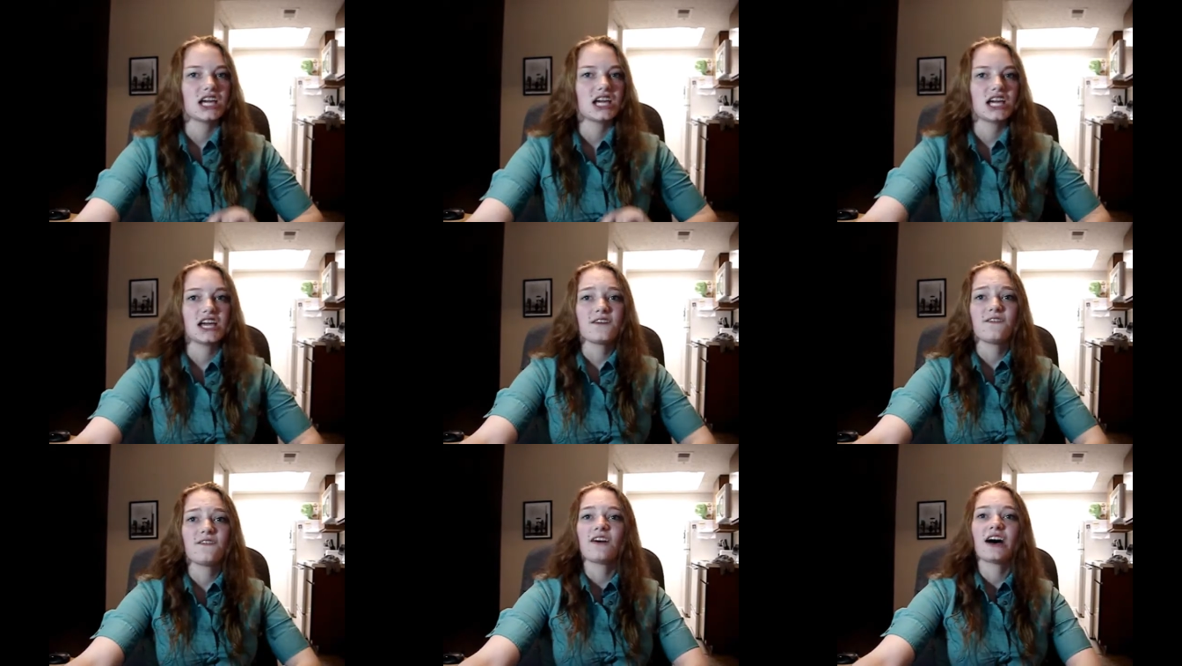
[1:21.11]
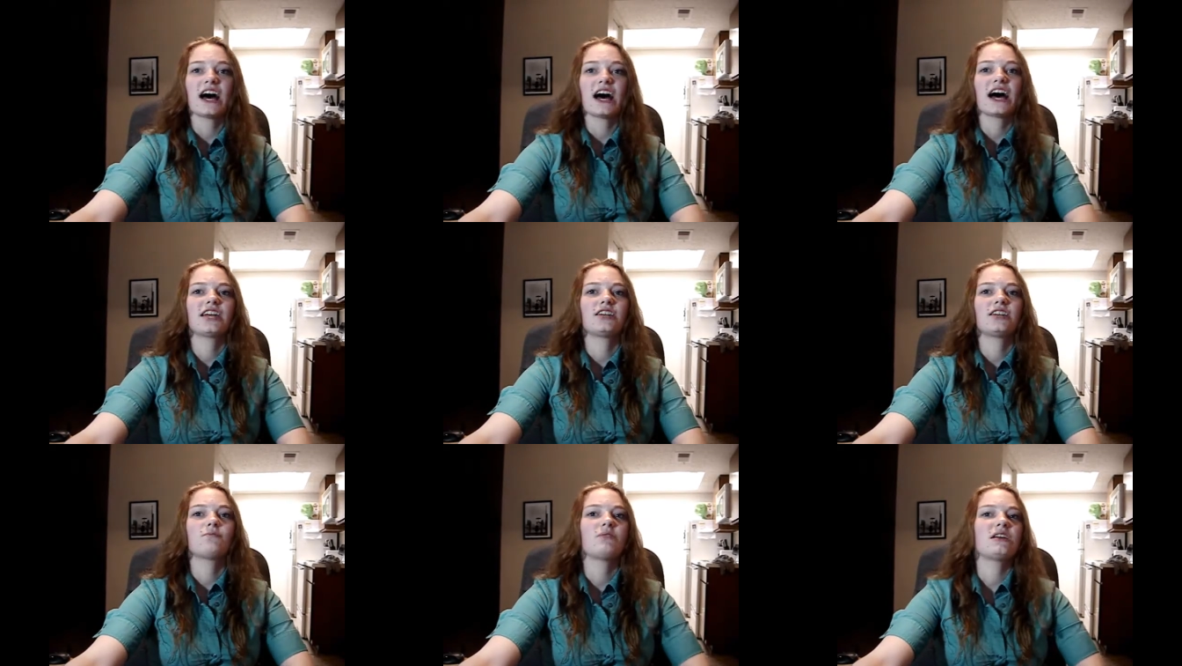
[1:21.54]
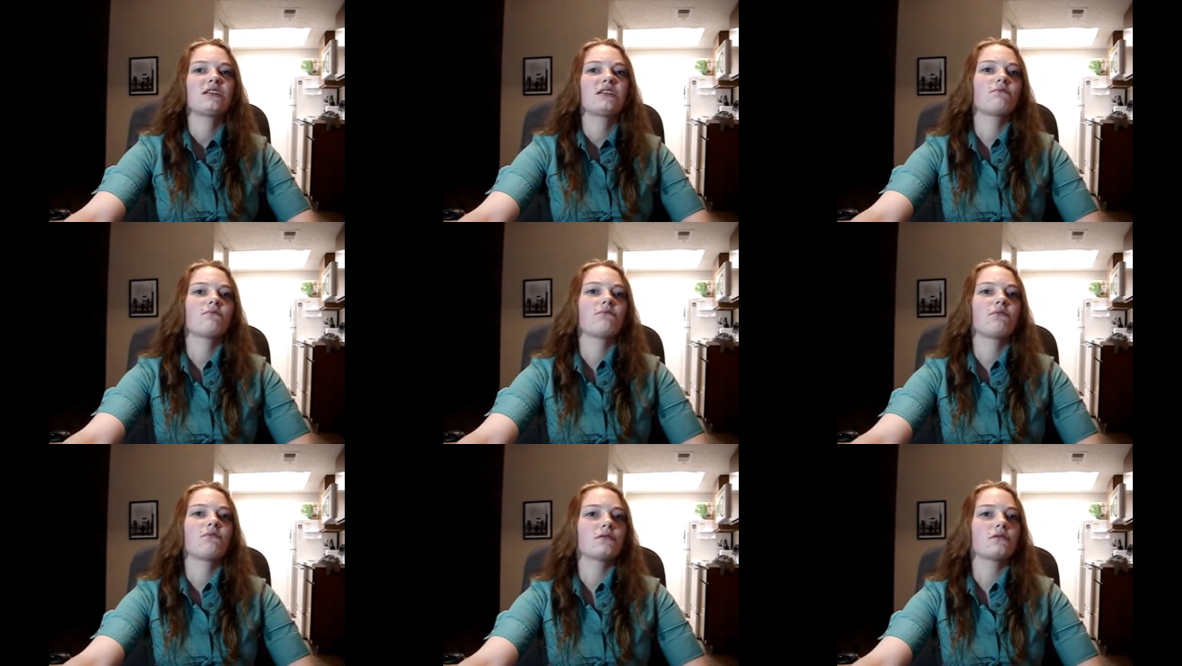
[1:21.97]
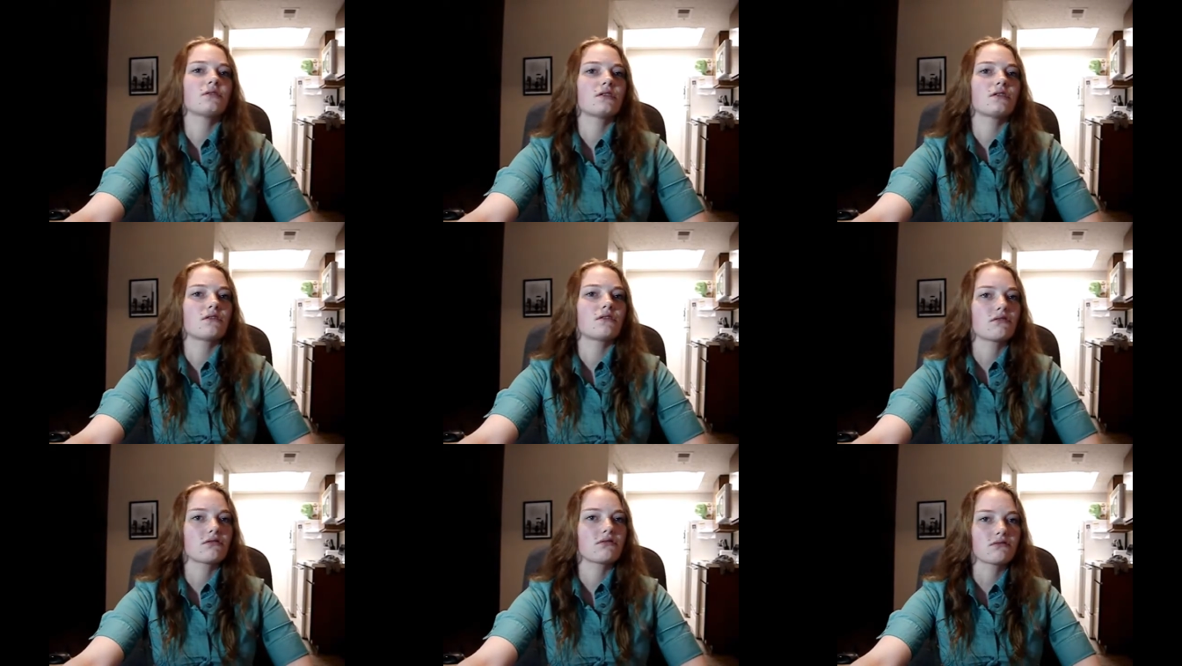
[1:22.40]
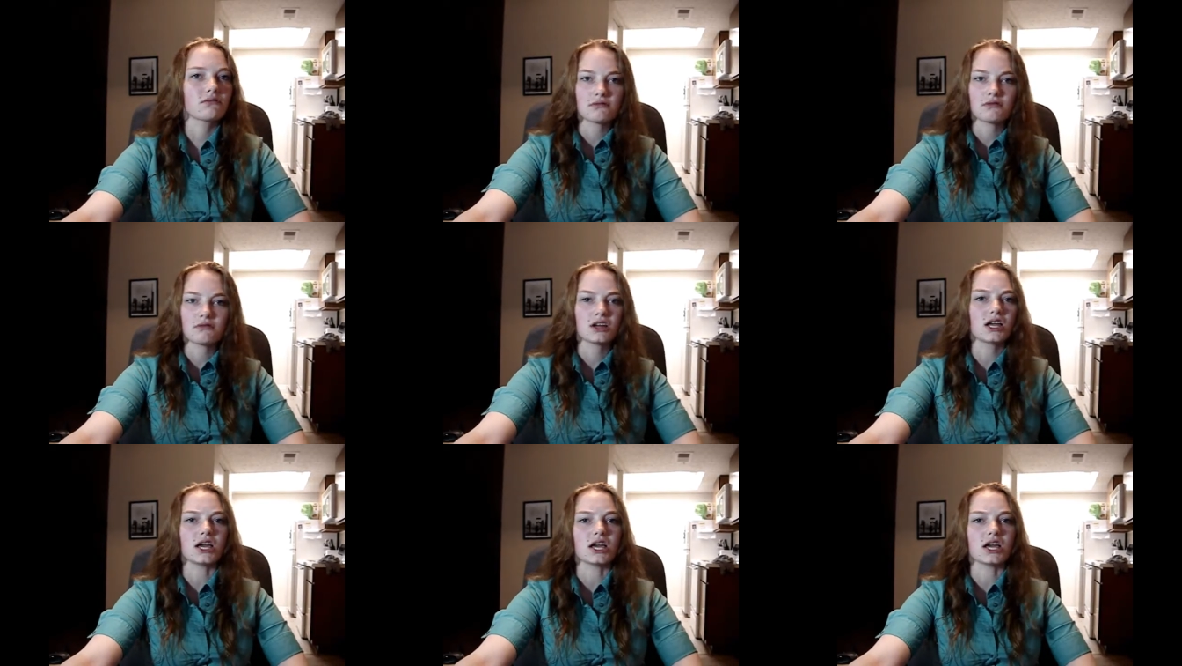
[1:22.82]
If I'd been born
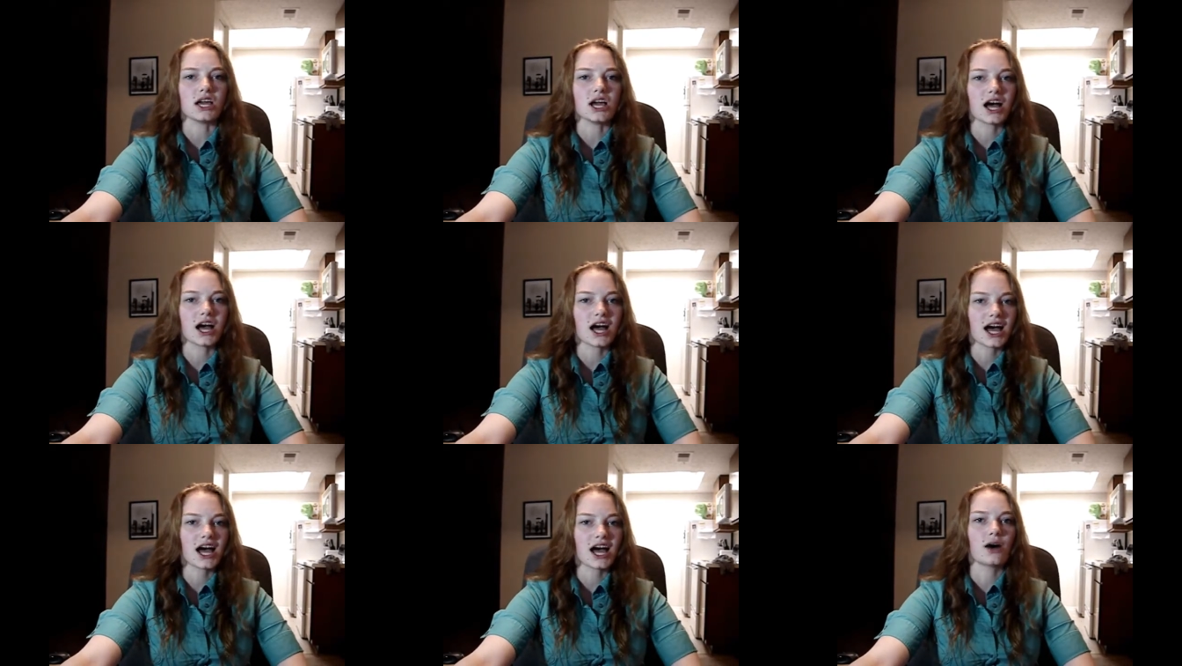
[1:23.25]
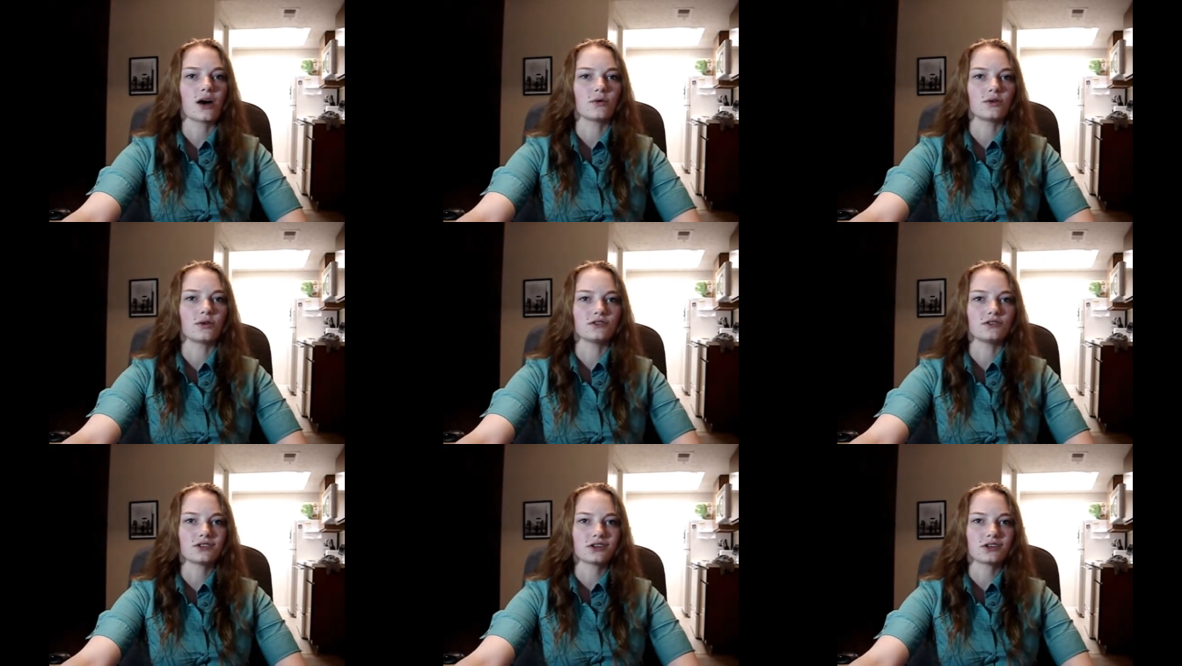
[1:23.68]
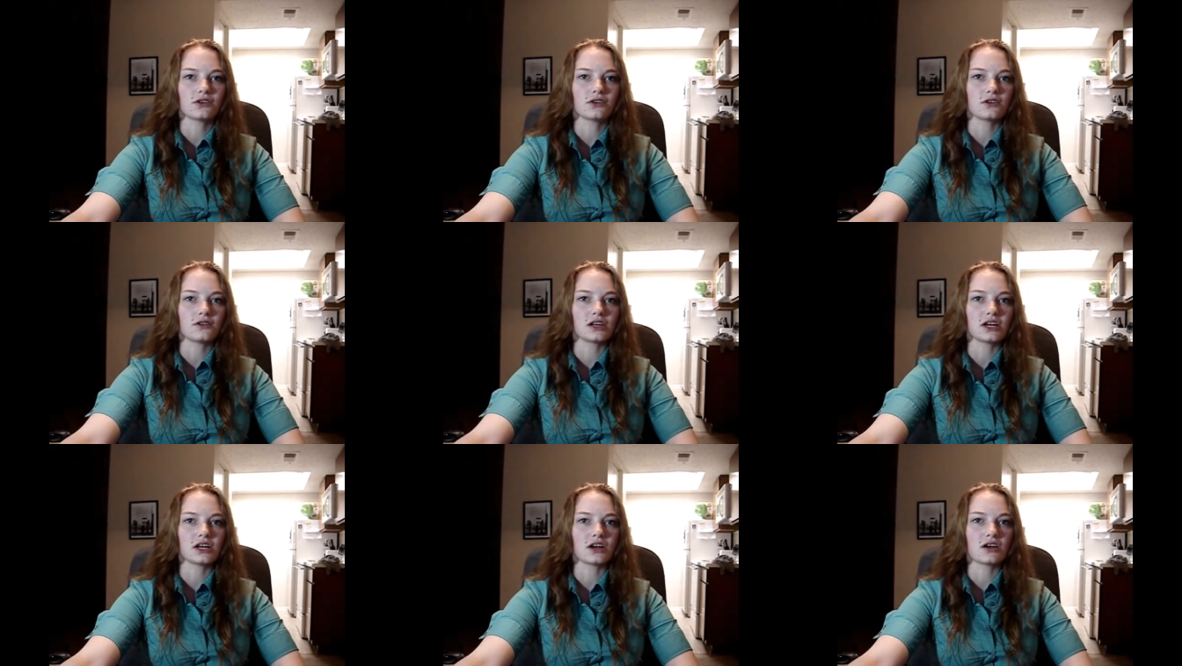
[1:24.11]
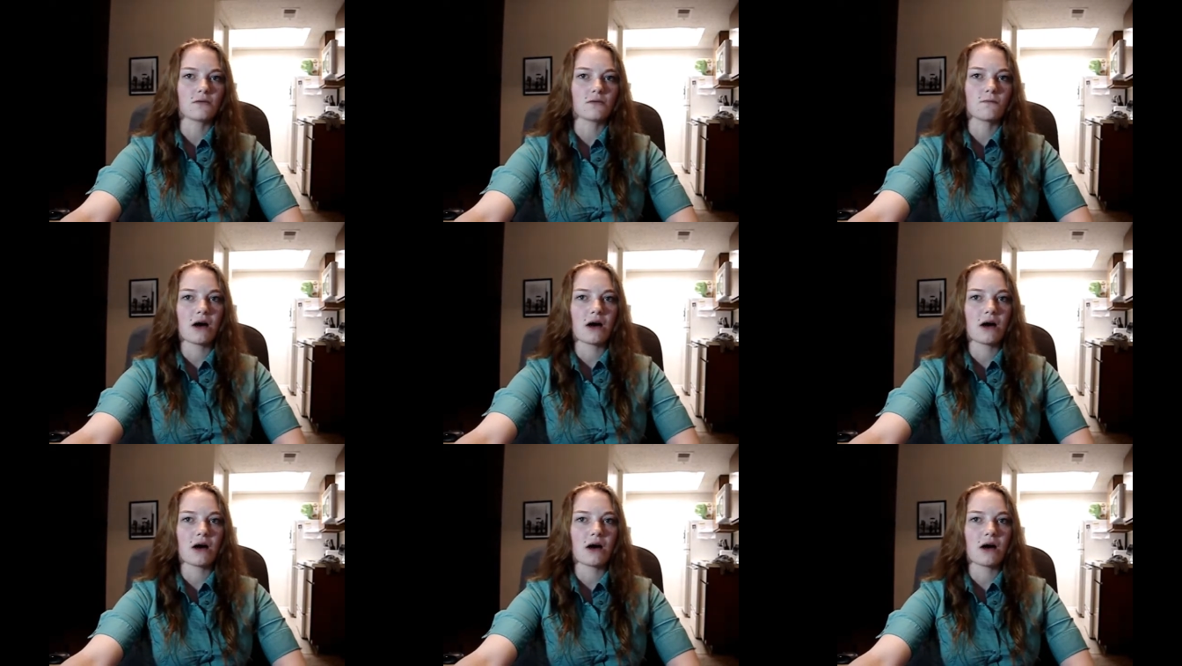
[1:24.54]
3 hours earlier,